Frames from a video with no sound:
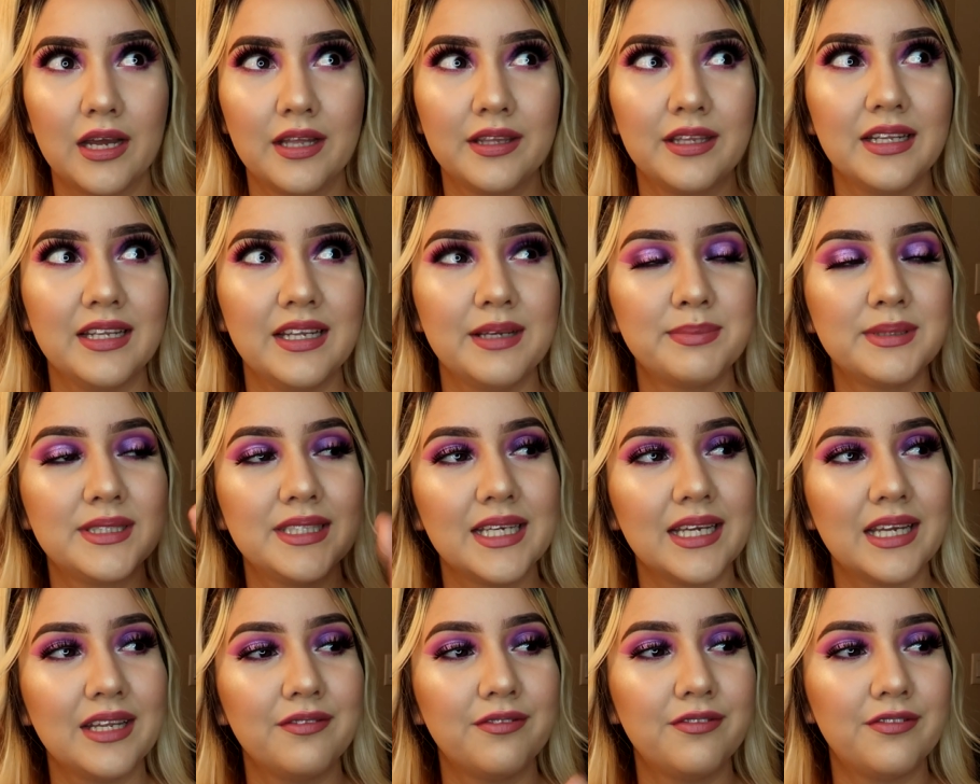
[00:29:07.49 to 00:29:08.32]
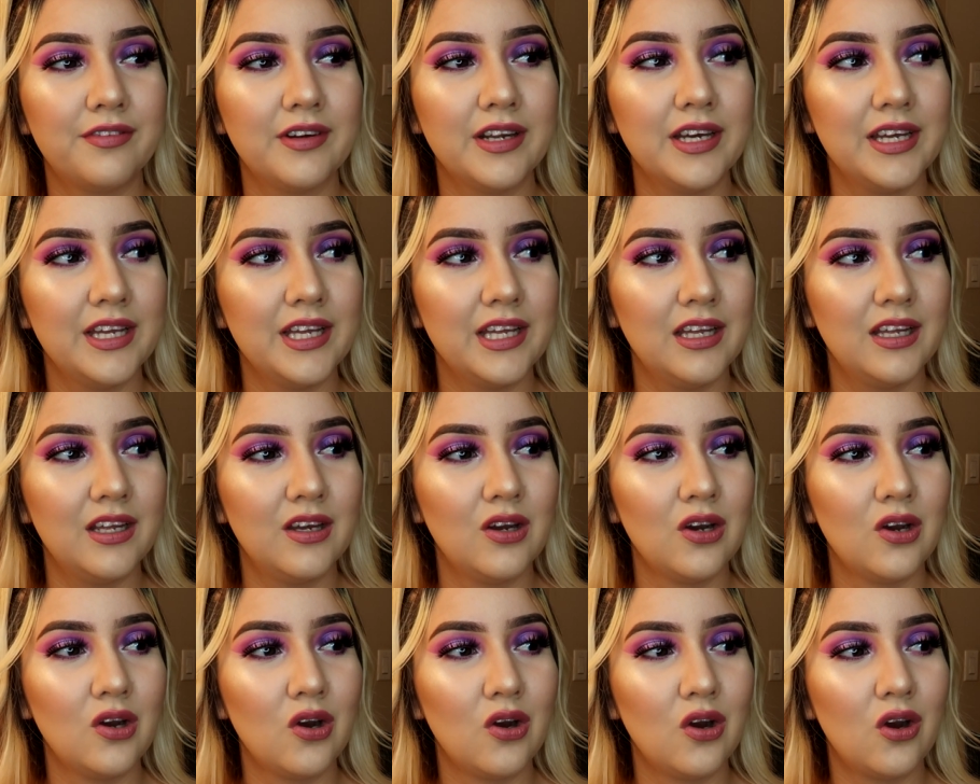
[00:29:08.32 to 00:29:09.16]
lipstick in front,
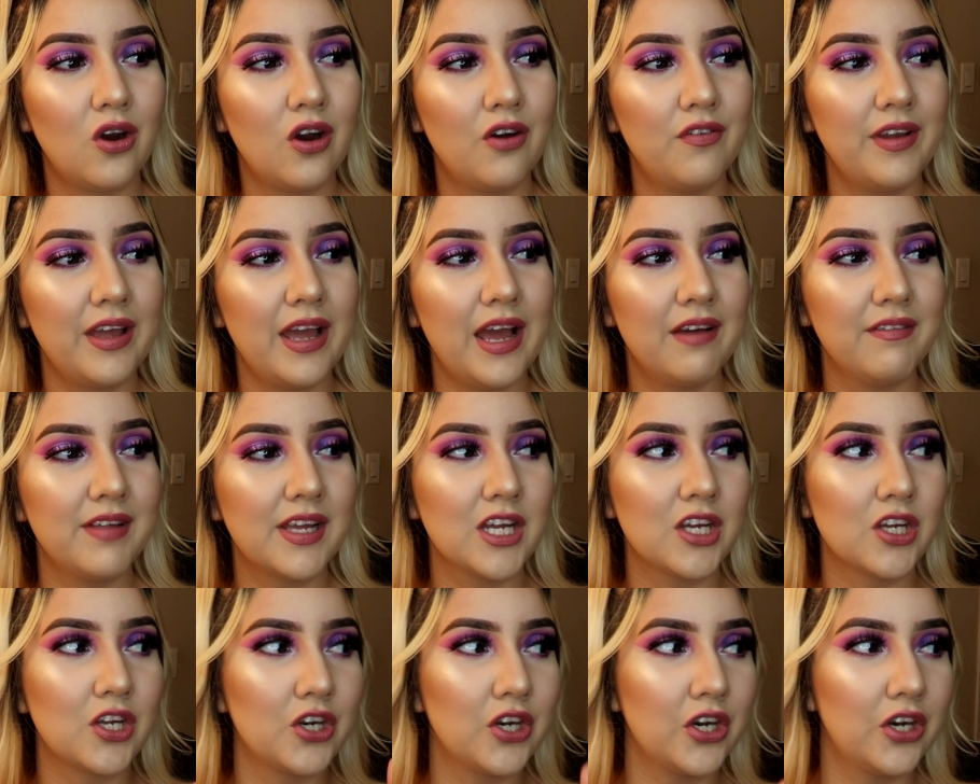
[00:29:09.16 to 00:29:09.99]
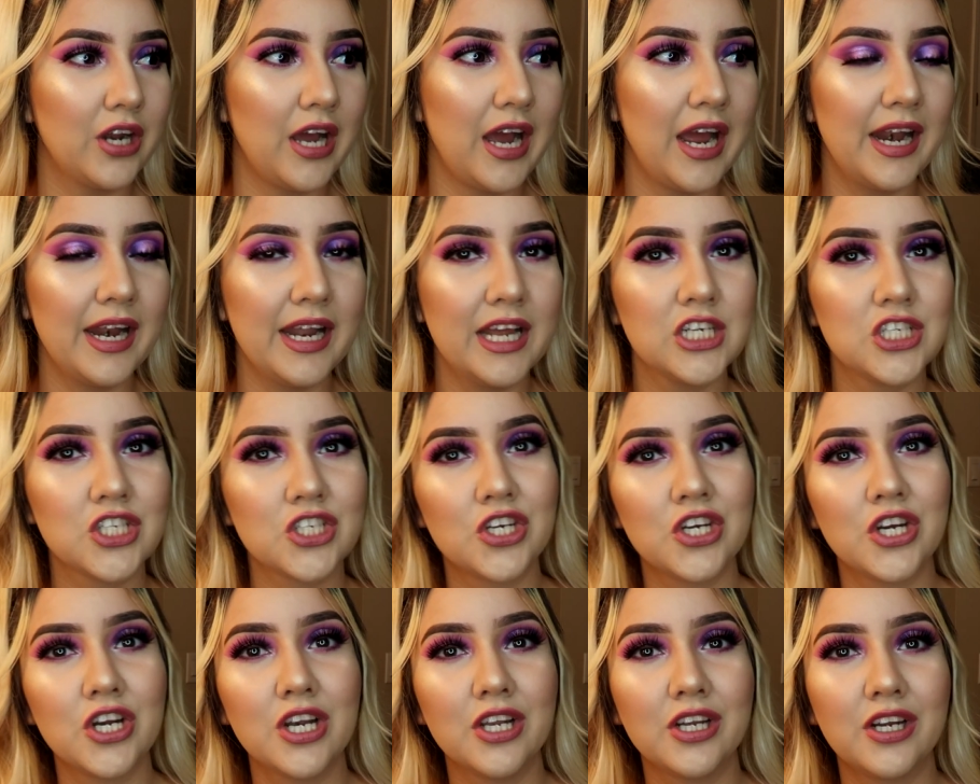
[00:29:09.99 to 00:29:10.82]
or they have like a eyelash
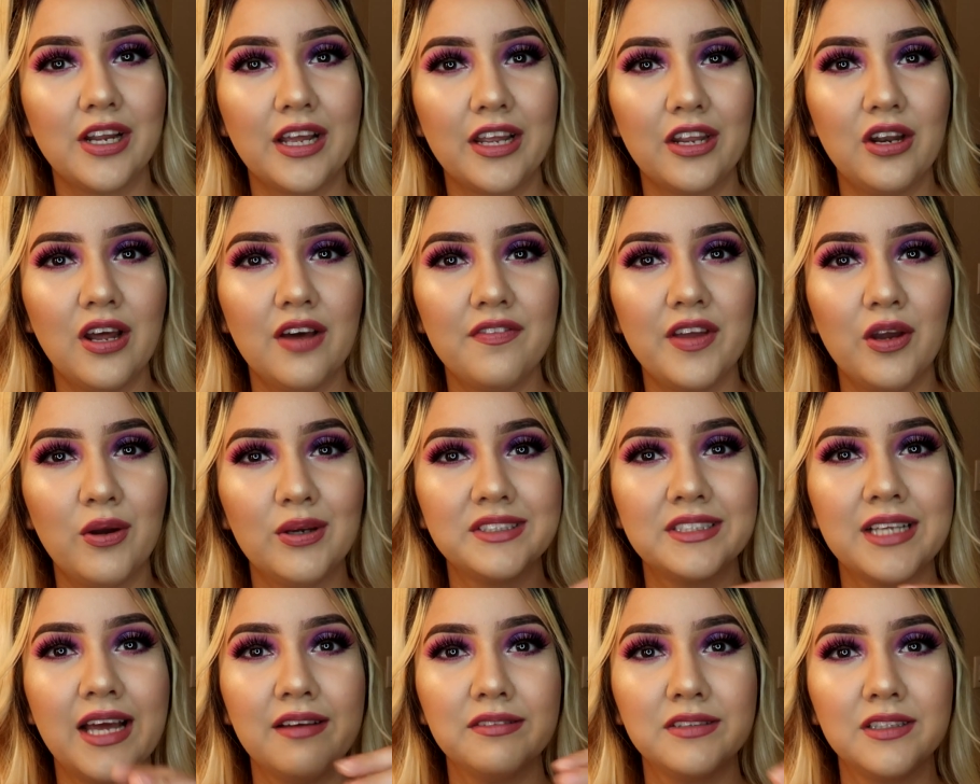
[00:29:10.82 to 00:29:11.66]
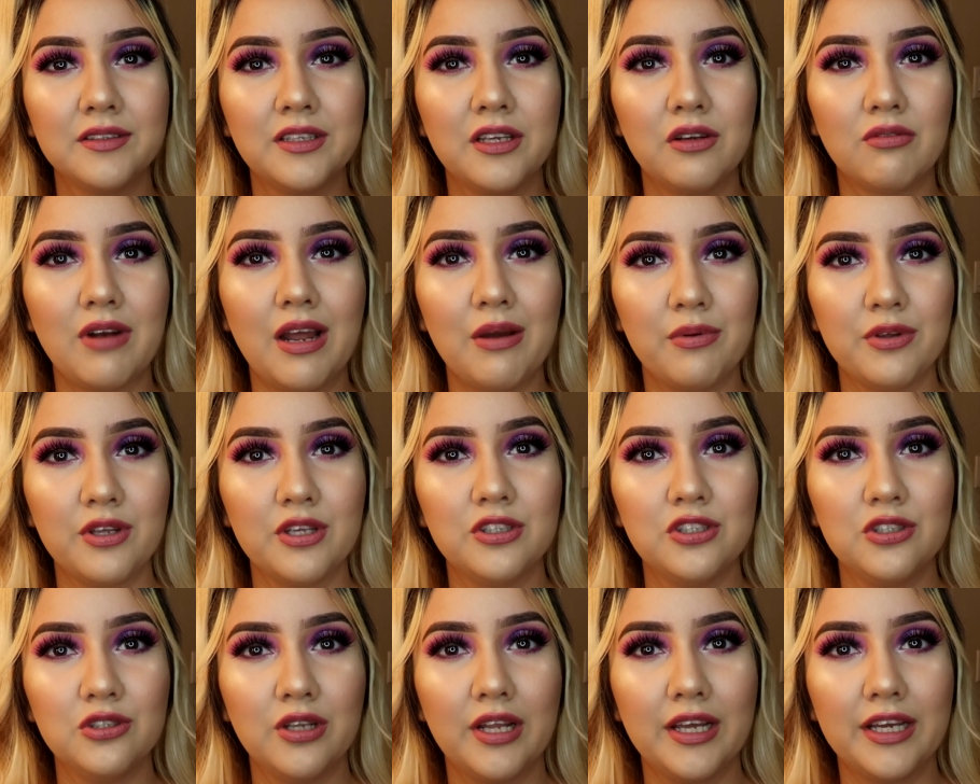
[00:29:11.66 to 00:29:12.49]
curler. You know how they always have something right when you
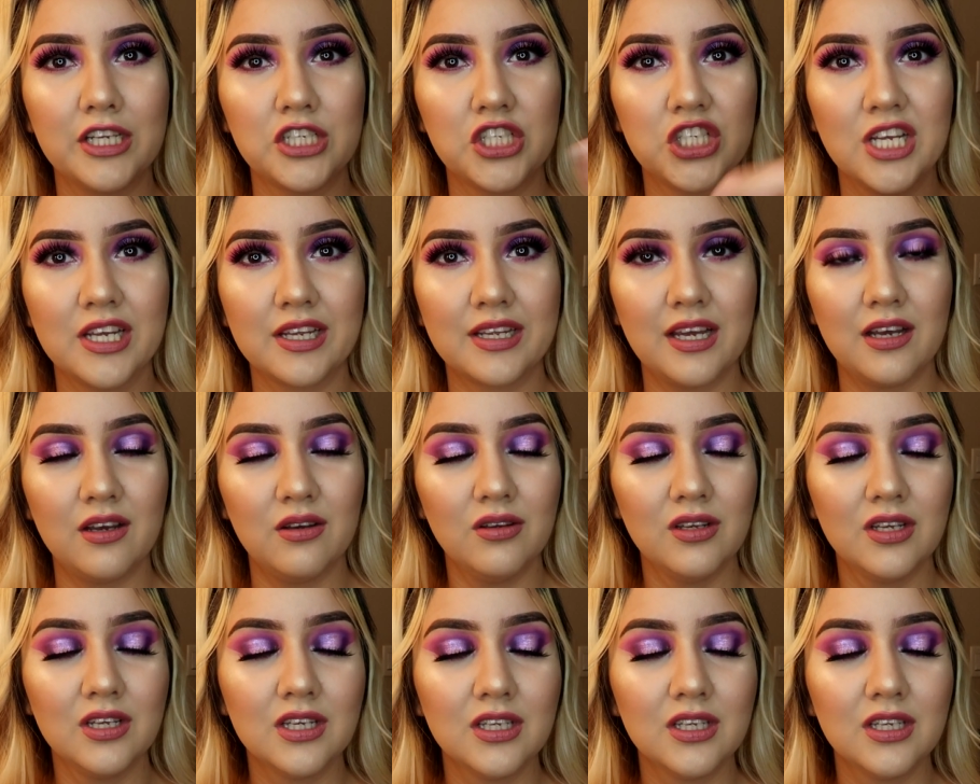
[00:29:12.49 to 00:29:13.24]
do like a checkout.